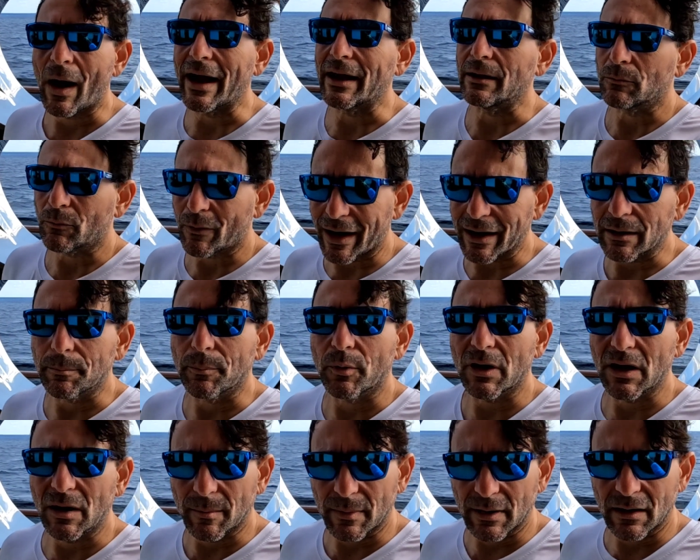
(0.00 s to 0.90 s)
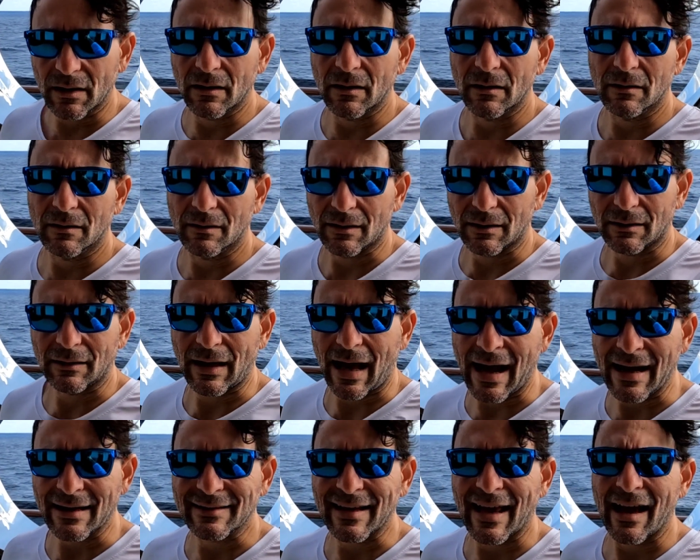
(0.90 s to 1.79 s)
Right, Prima,
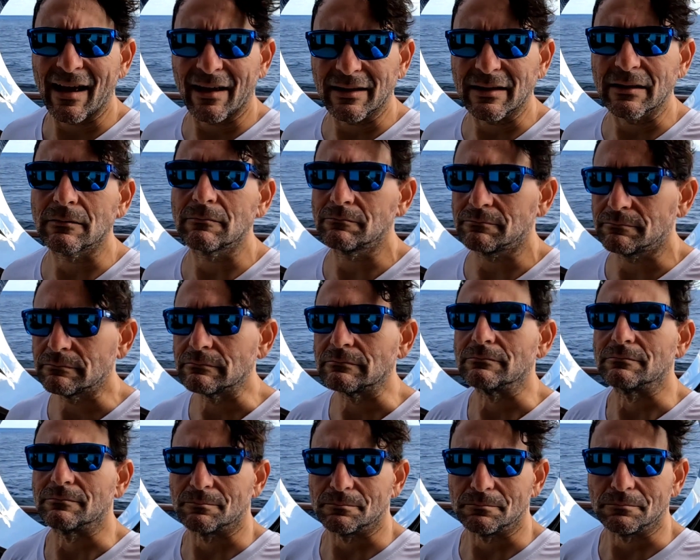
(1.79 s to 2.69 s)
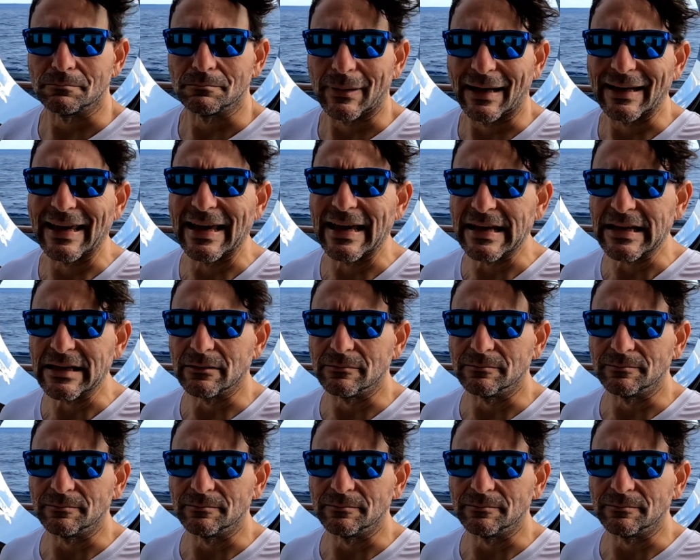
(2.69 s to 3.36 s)
Italian. I get